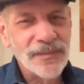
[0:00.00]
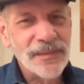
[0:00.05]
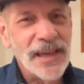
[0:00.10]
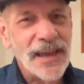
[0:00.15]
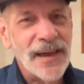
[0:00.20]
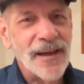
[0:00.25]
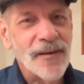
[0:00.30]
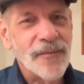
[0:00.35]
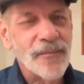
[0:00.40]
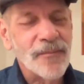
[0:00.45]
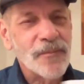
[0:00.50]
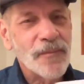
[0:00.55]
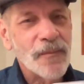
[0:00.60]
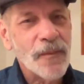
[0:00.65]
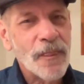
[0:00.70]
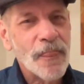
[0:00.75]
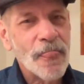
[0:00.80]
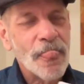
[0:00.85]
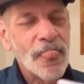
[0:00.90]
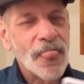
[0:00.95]
Yeah.
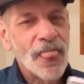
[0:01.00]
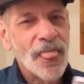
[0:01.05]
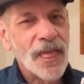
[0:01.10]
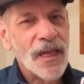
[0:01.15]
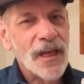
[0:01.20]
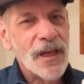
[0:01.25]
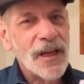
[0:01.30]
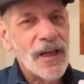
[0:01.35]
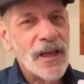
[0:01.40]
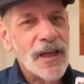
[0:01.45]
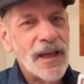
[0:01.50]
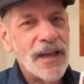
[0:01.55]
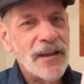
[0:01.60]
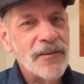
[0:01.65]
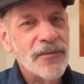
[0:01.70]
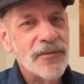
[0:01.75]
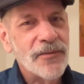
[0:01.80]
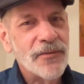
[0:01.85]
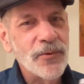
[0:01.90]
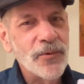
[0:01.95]

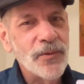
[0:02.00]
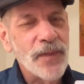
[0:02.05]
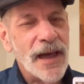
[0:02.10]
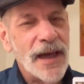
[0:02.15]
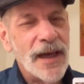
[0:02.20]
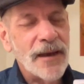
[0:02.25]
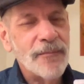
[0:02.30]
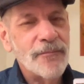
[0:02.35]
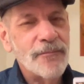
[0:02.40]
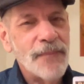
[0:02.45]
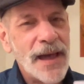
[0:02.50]
And through that,